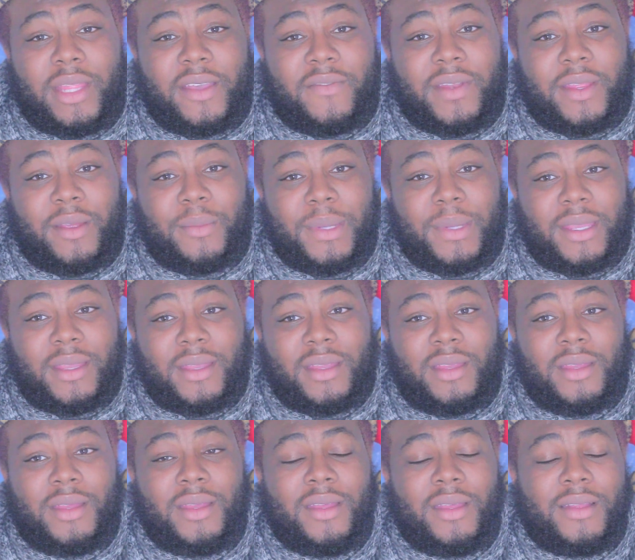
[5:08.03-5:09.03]
live near
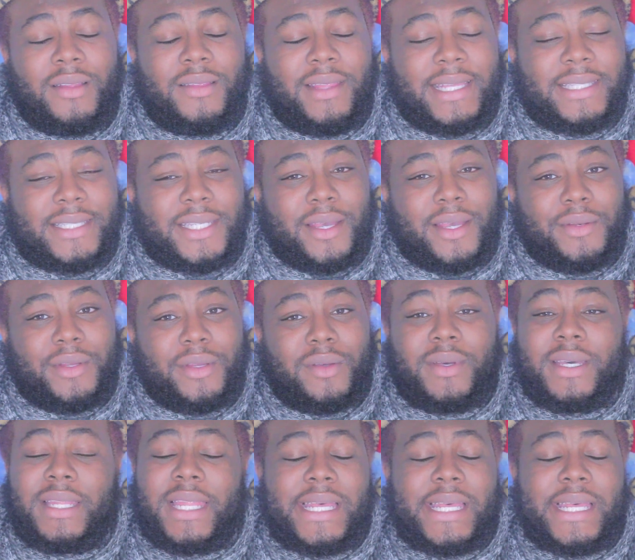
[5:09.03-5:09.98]
me, let's go do it.